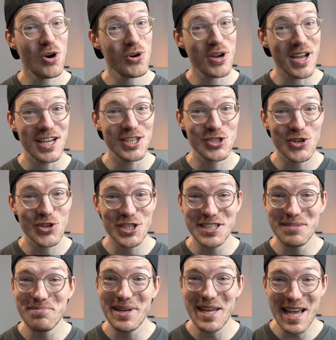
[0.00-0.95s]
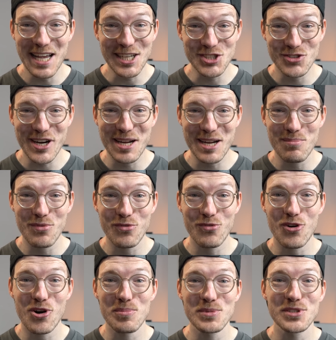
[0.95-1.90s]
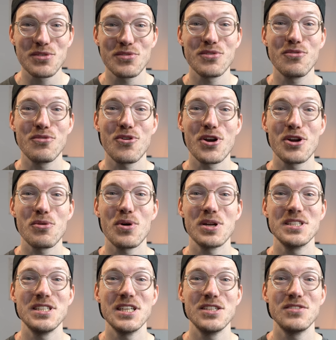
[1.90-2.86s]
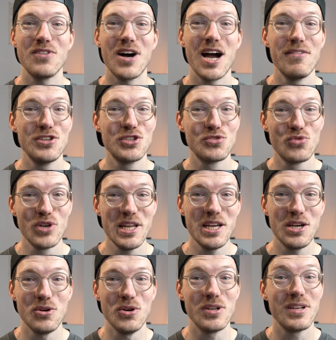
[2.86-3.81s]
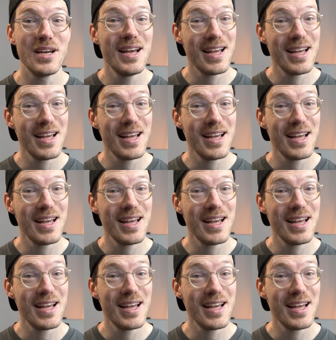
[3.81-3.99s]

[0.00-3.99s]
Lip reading: Okay, so the GPS tracking performance of the Forerunner 165 is really good,